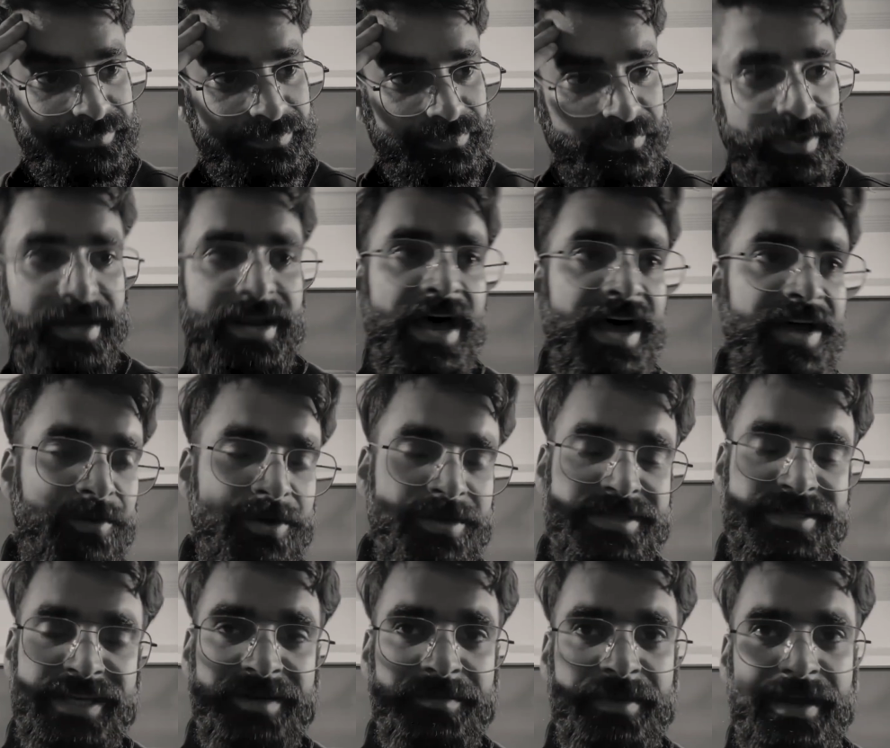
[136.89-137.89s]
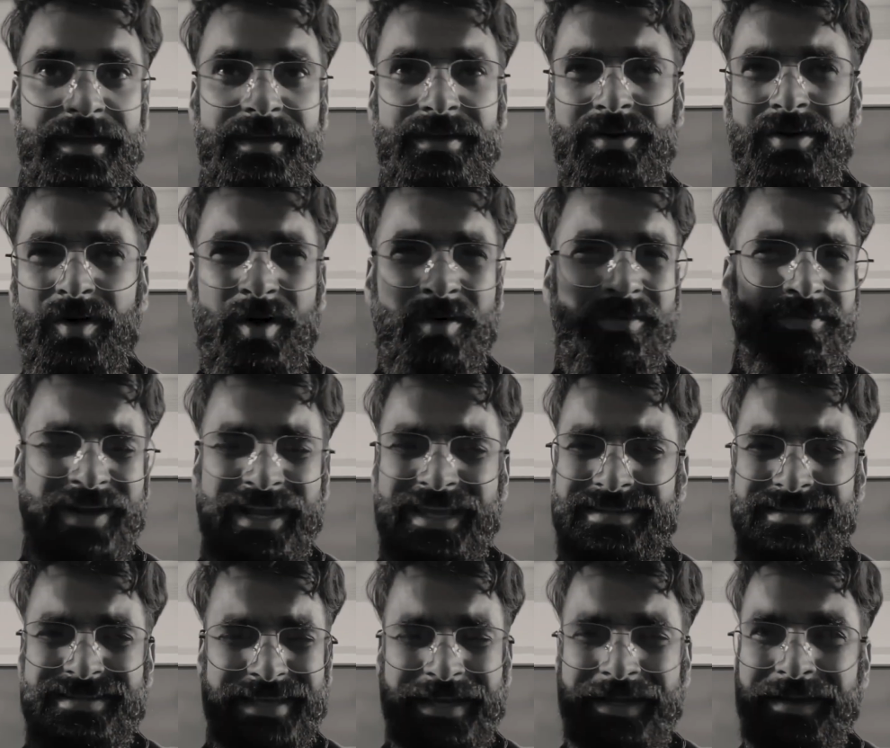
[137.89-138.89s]
when I was in my
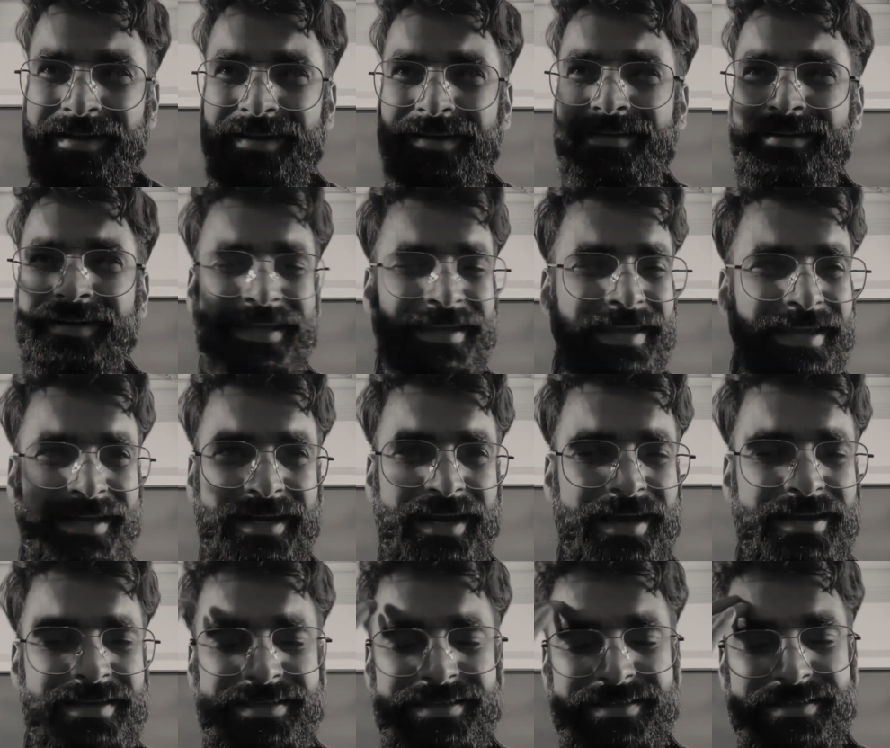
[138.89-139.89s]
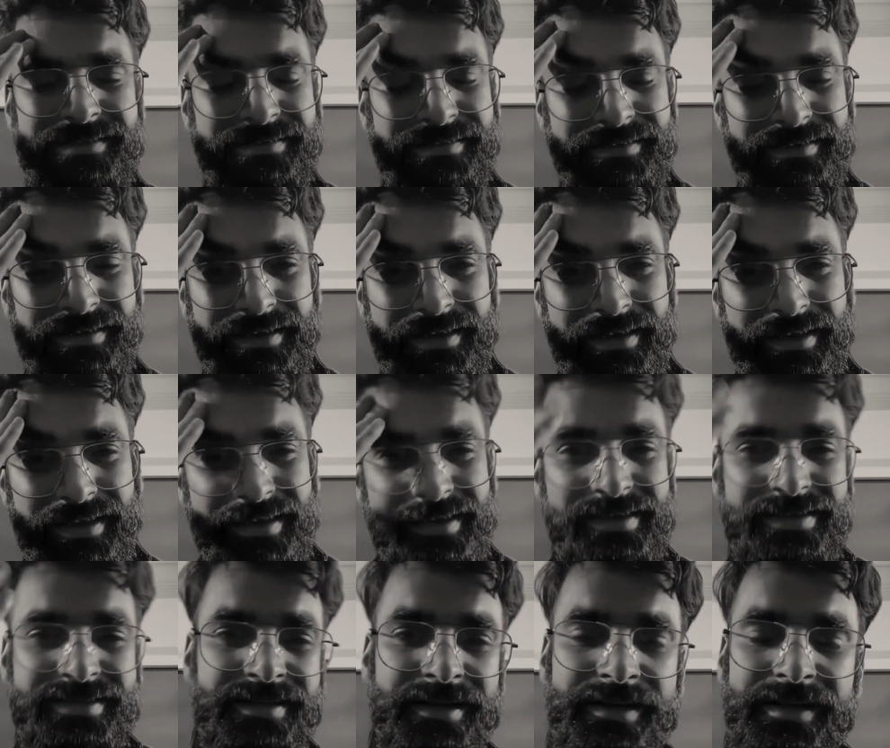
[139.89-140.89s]
offline center taking class,
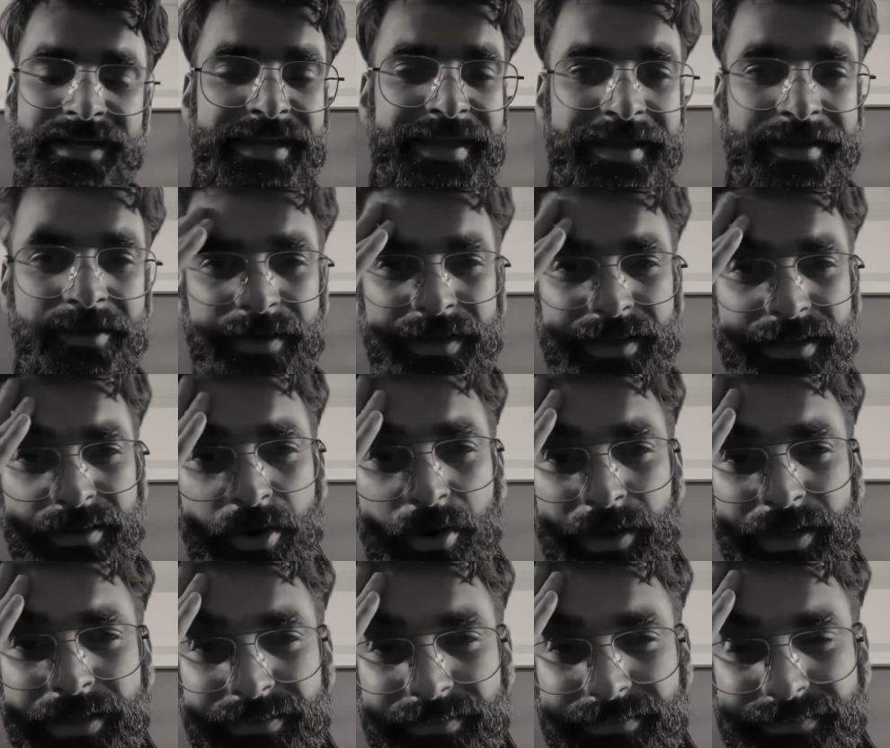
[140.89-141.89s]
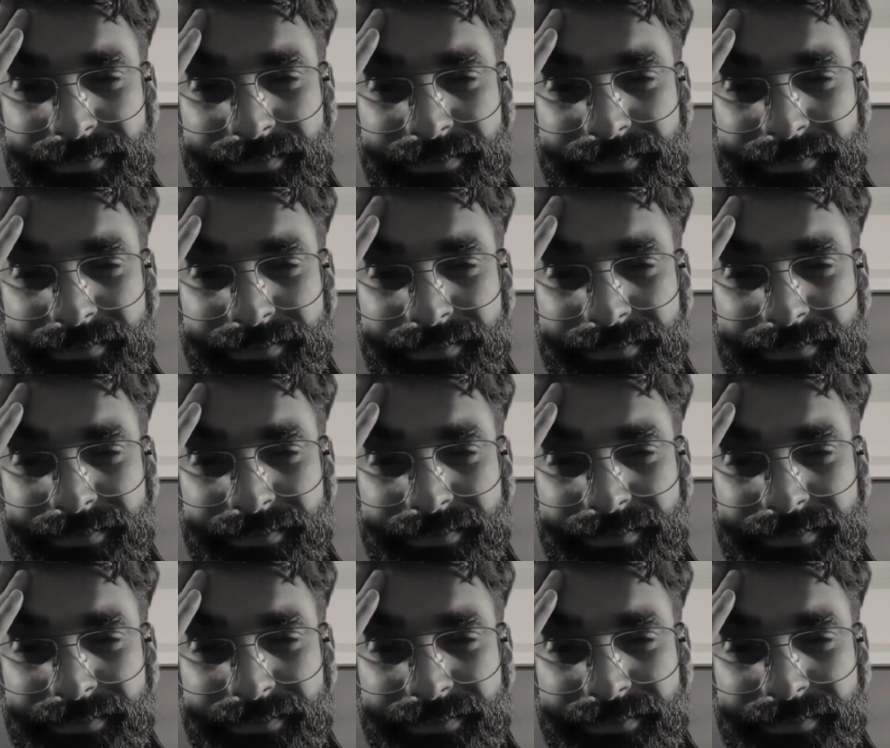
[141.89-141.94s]
suddenly I got a call